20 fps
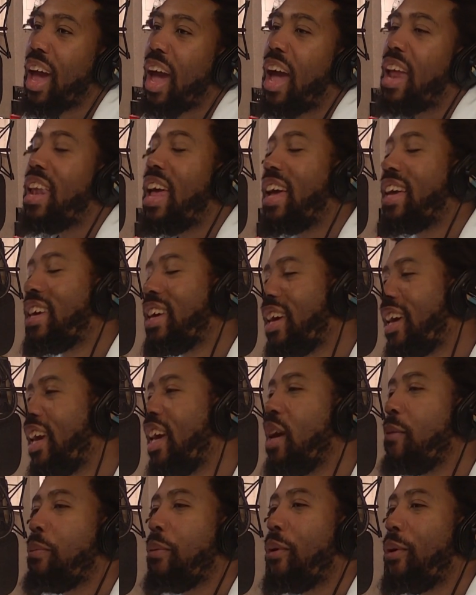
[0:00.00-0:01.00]
And they
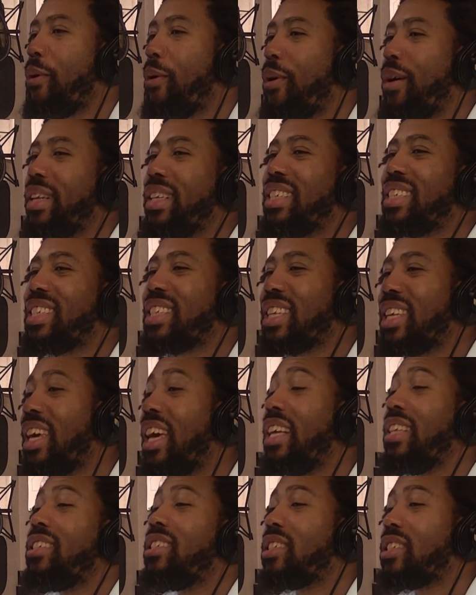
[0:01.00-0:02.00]
keep on
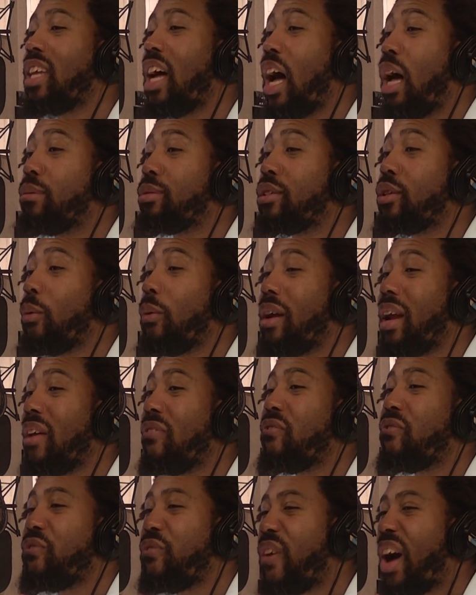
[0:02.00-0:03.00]
getting stops to where
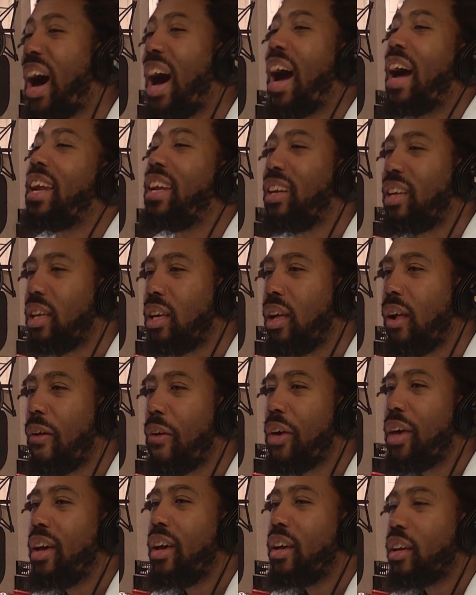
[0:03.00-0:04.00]
they finally
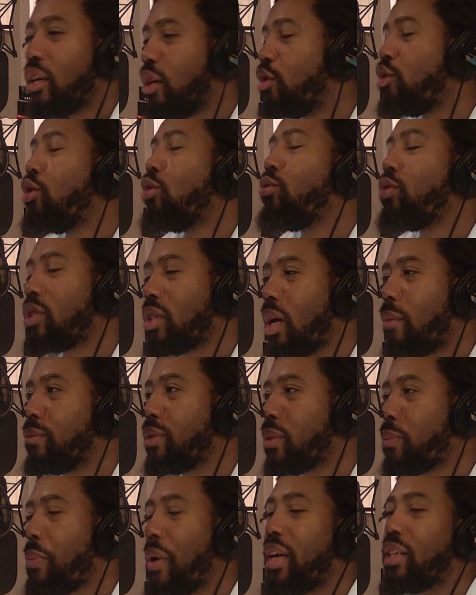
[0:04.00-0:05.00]
can do
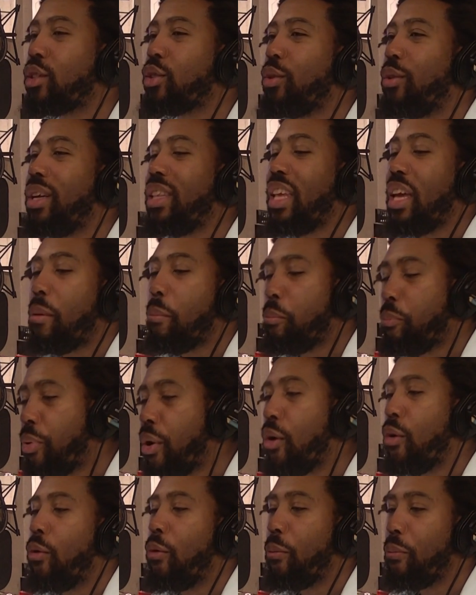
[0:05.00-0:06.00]
something special, and then
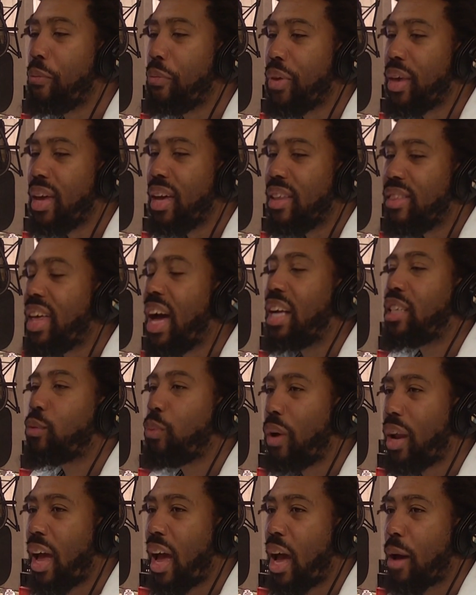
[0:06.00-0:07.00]
boom,
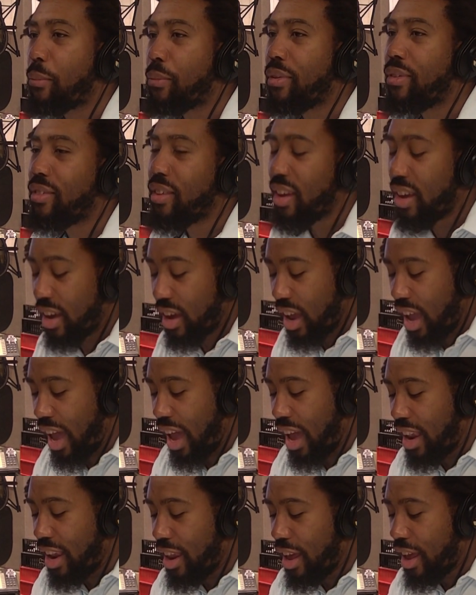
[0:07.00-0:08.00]
that's what happens.
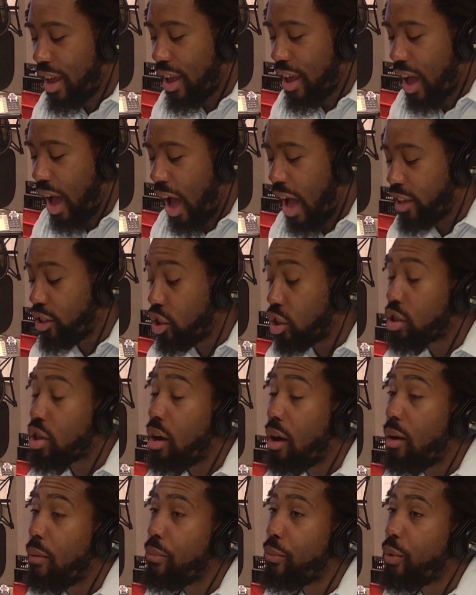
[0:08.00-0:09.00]
And I just
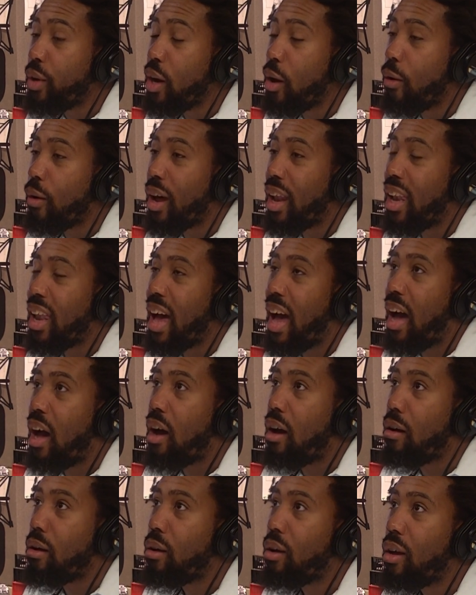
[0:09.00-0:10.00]
hope we don't
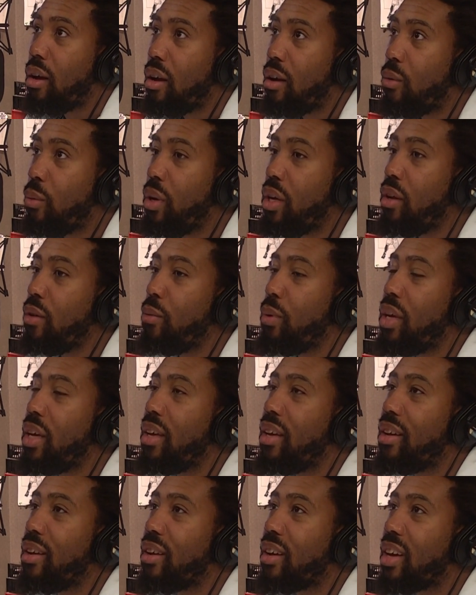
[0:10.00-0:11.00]
allow
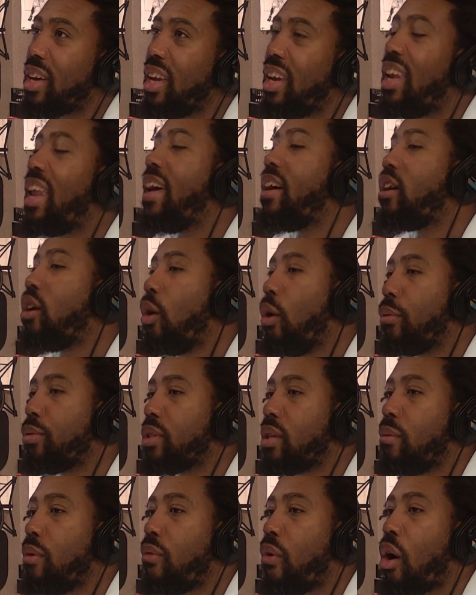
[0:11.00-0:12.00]
we can let go
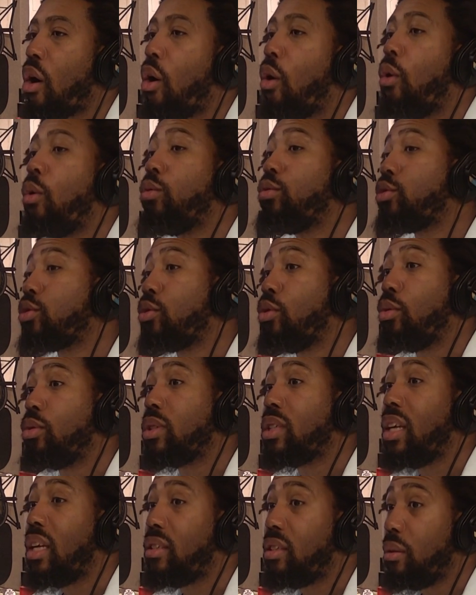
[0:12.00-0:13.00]
of some of our old school
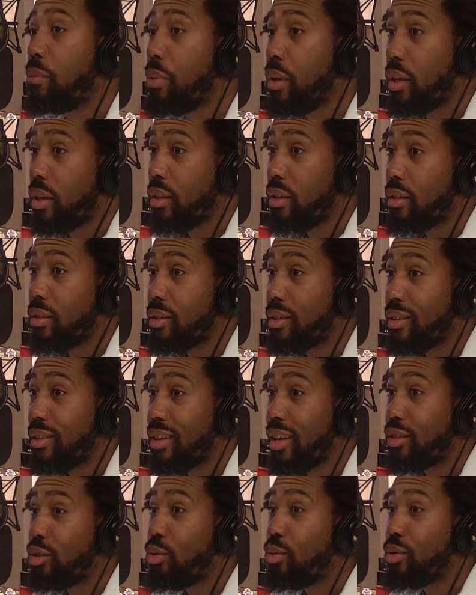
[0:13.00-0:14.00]
sensibilities
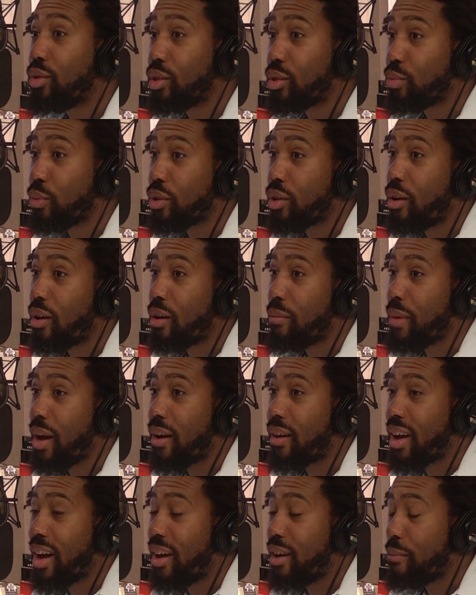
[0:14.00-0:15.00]
that you just were talking
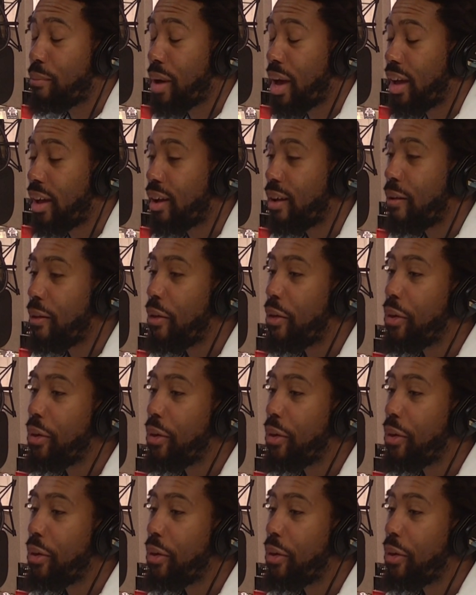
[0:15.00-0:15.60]
about, kind of, Mike.